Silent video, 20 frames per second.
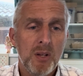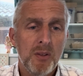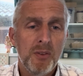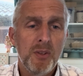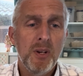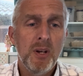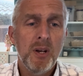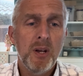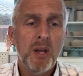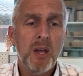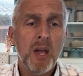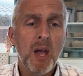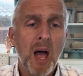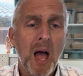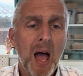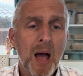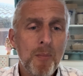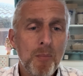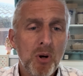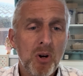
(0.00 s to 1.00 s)
the
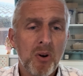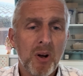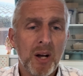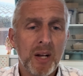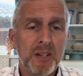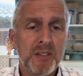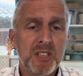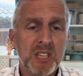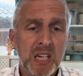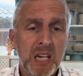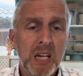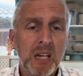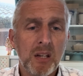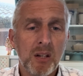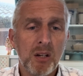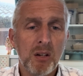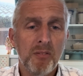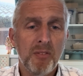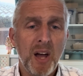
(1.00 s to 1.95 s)
Amorite king of